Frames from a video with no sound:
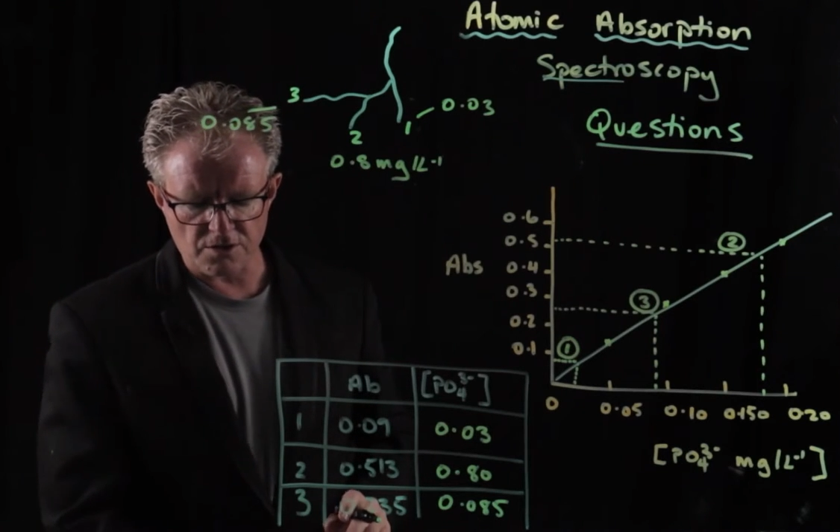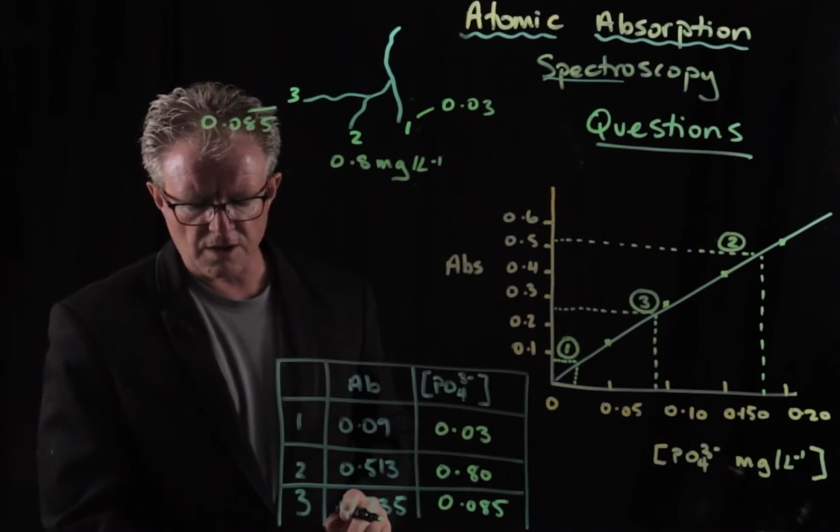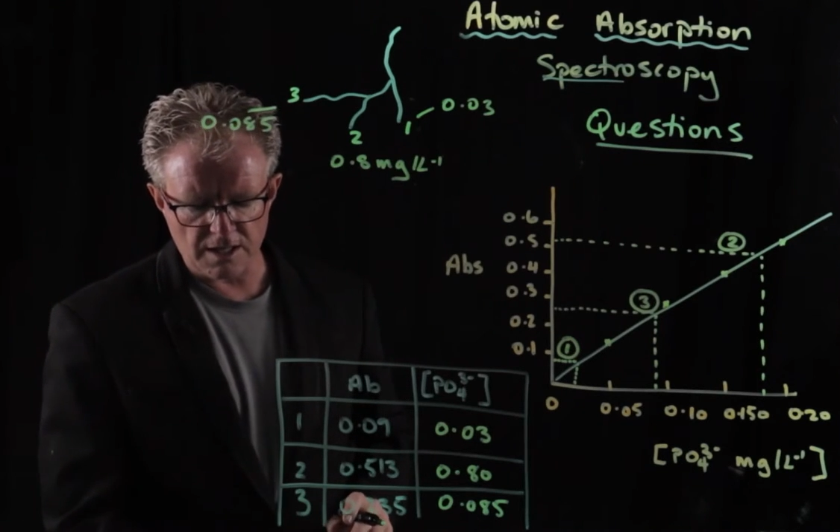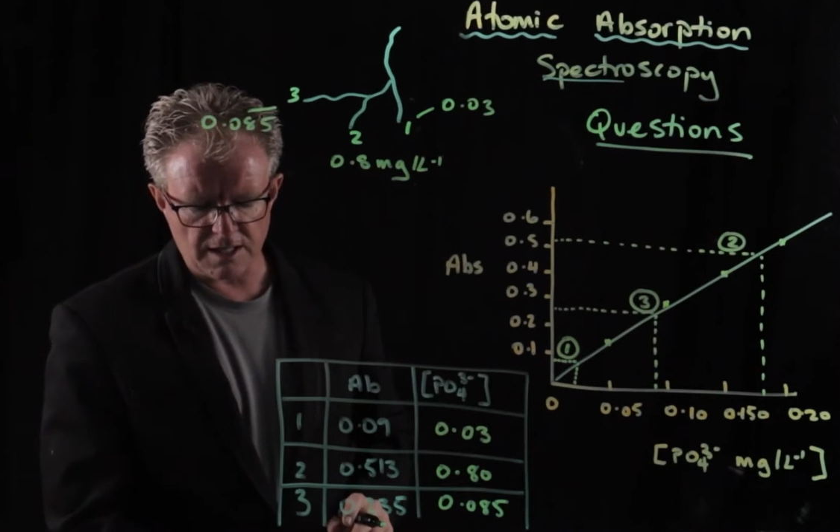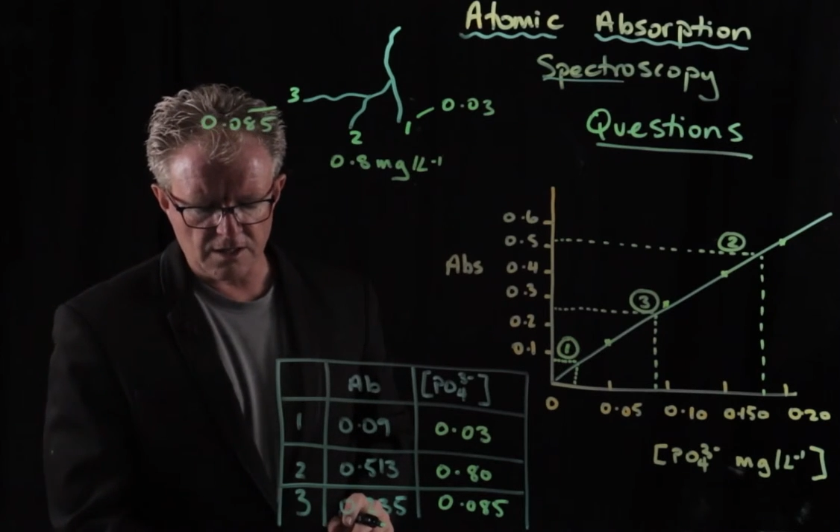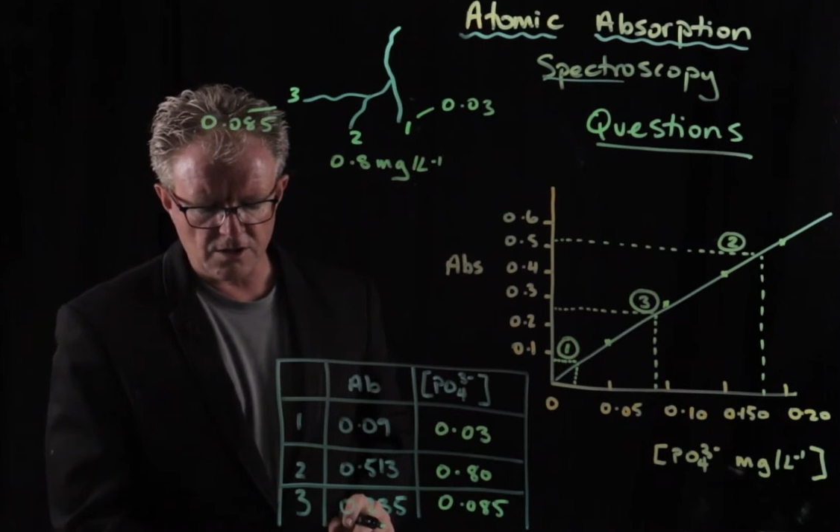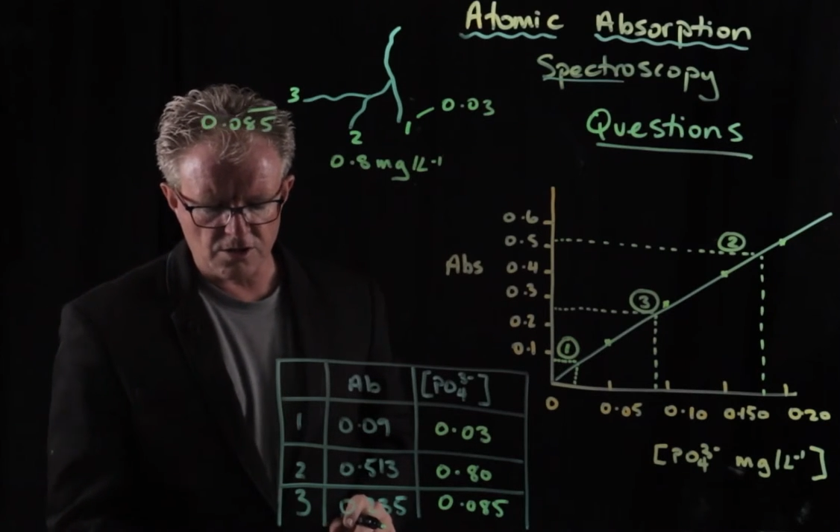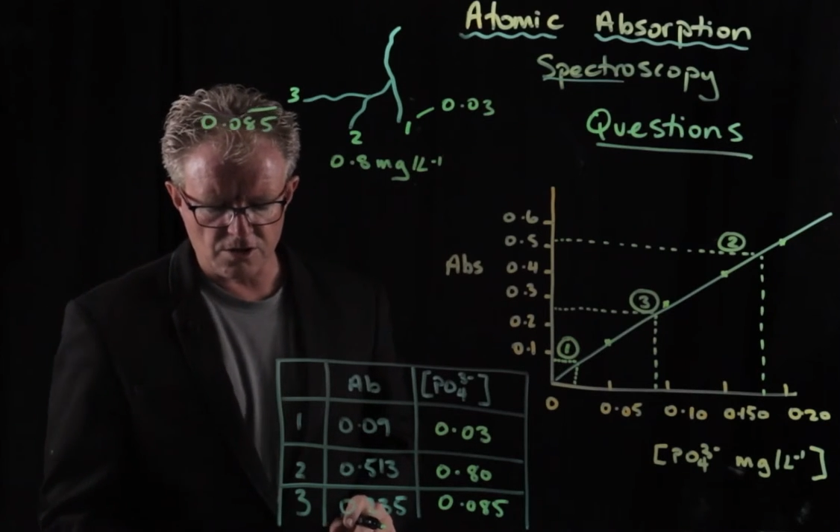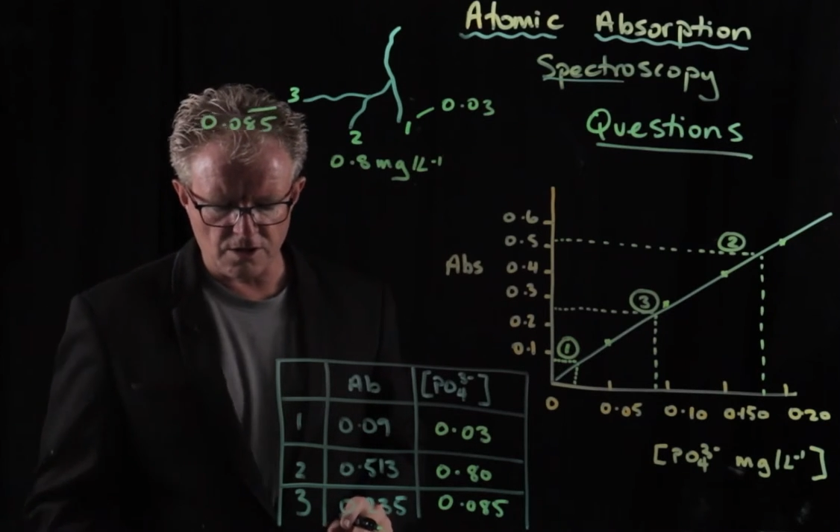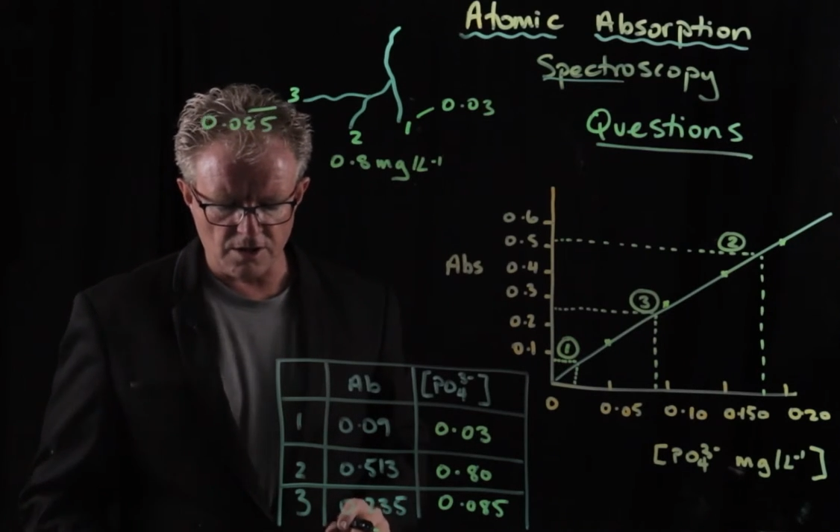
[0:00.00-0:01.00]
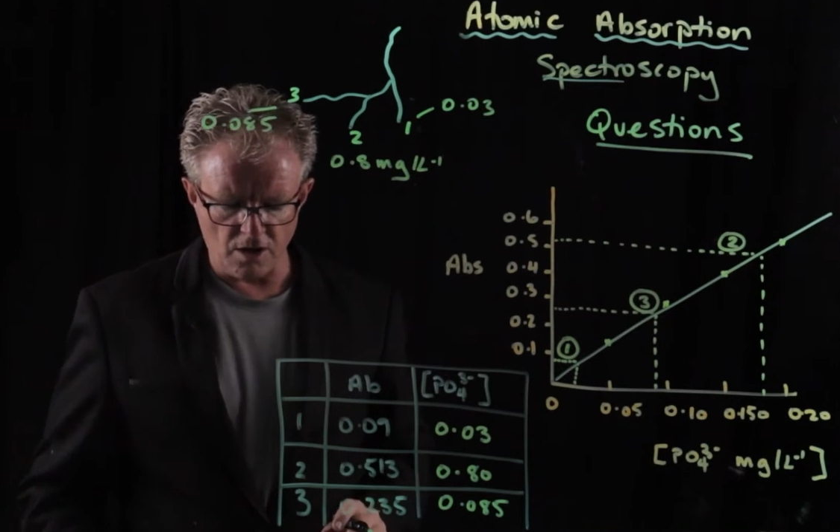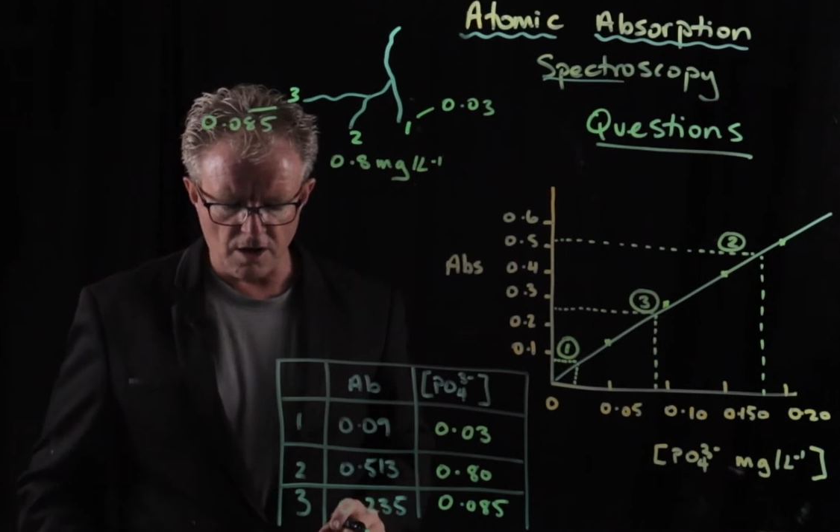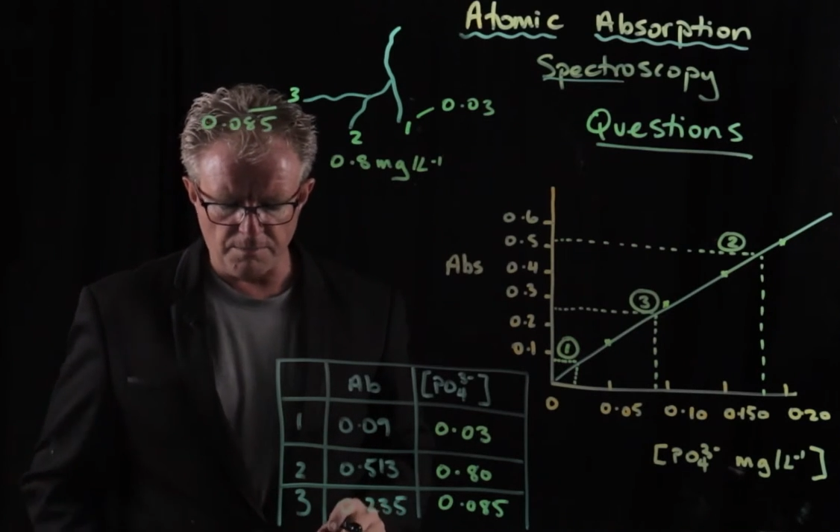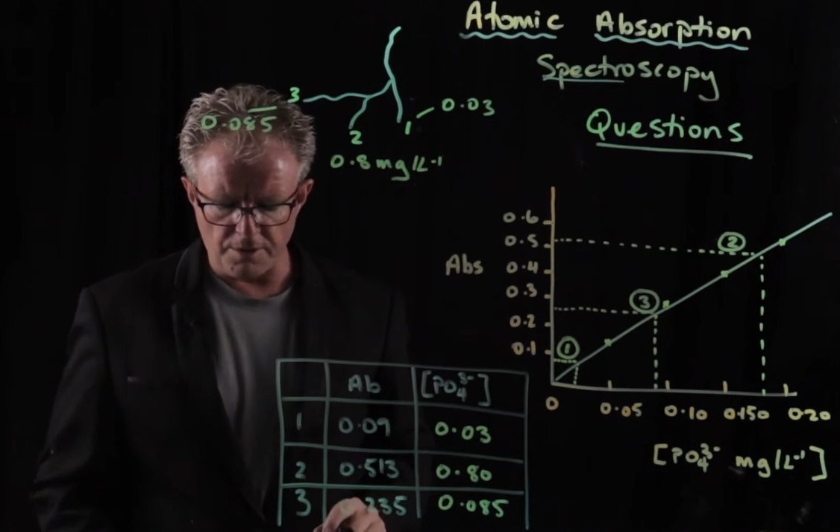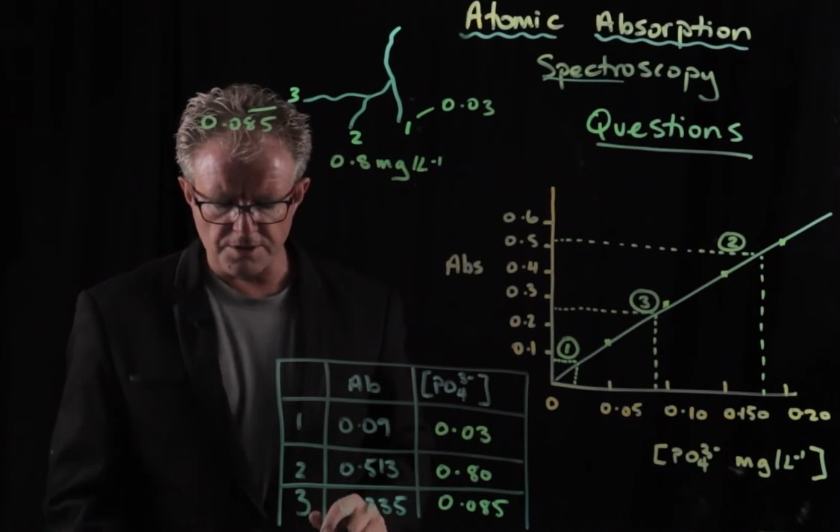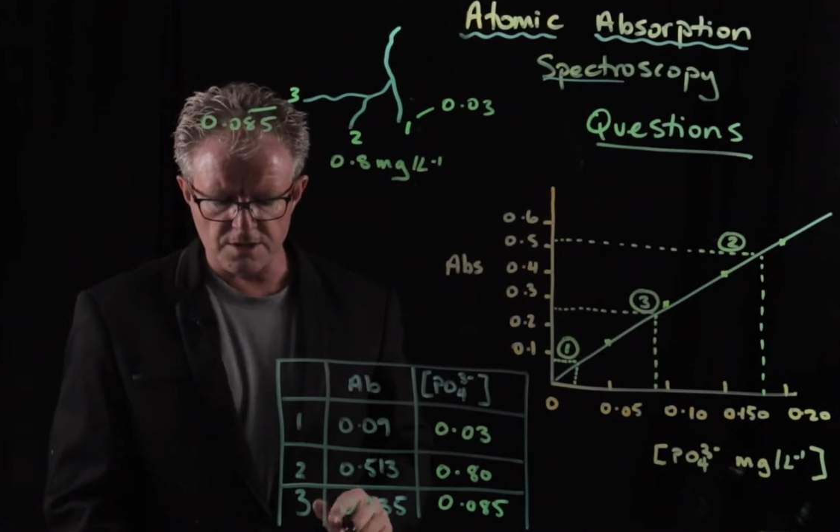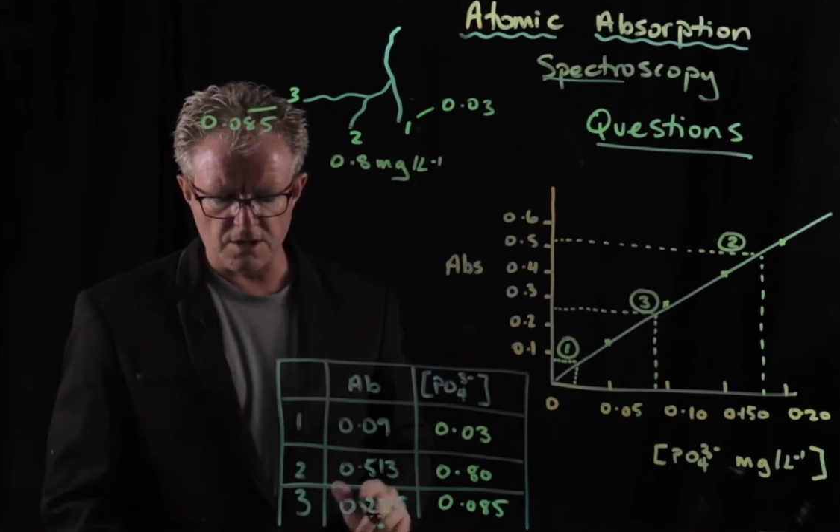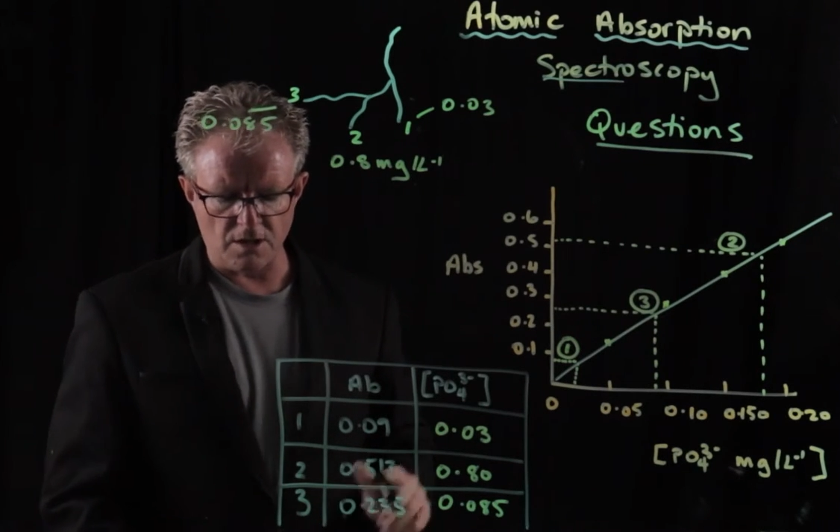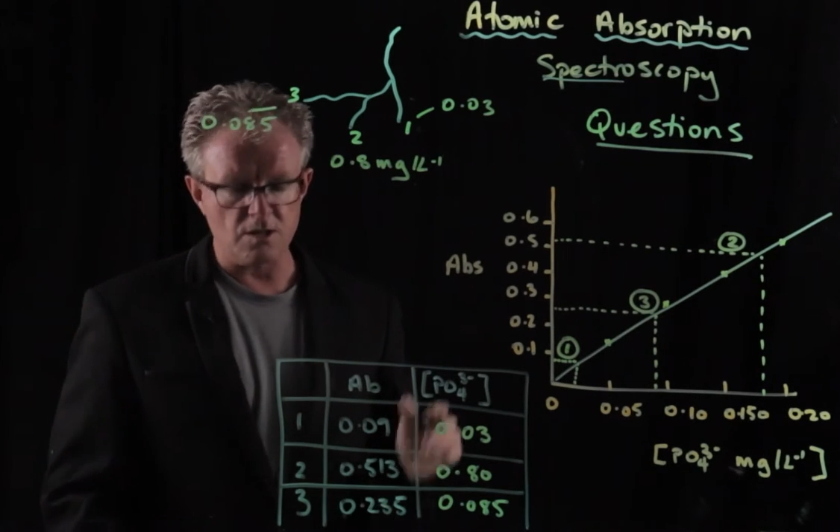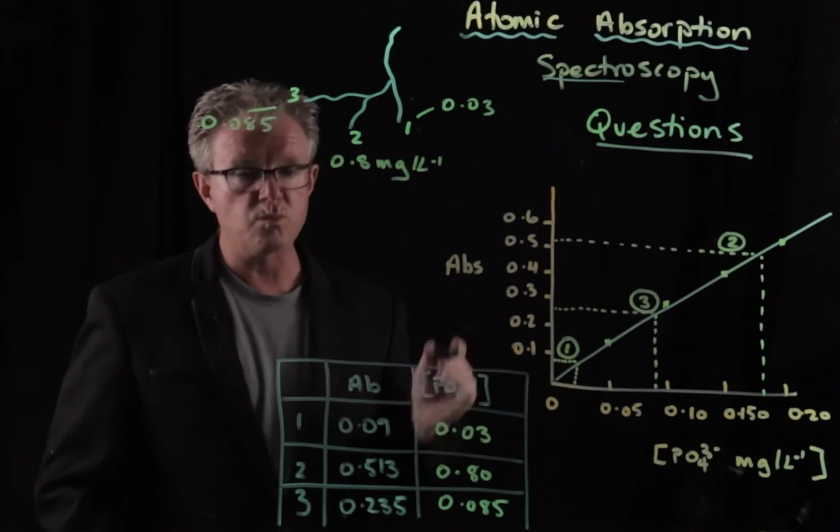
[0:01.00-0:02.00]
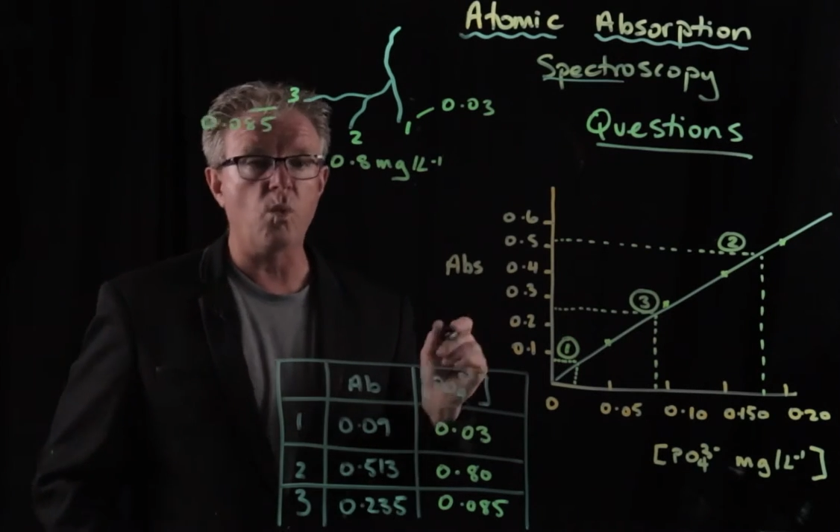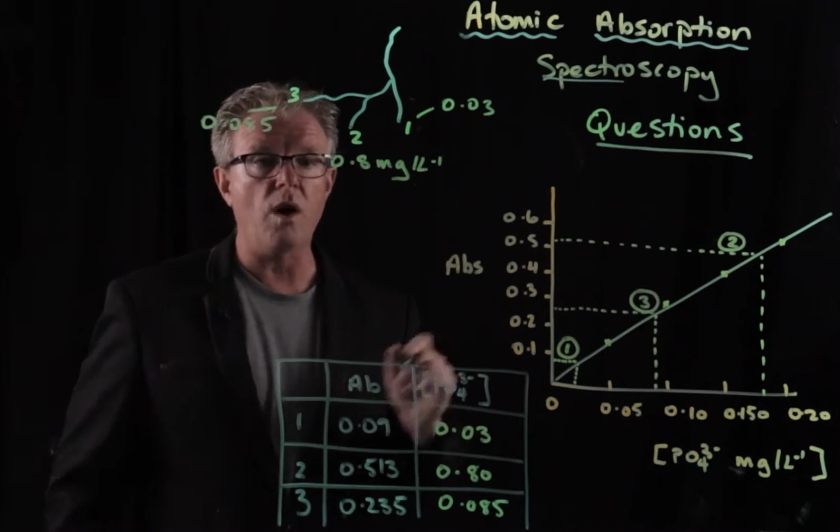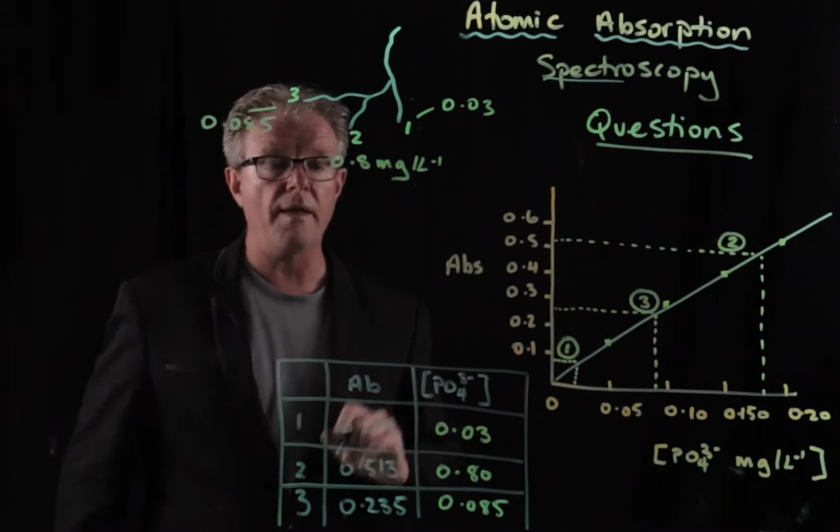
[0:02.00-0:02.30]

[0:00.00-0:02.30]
try to get you to try and hypothesize why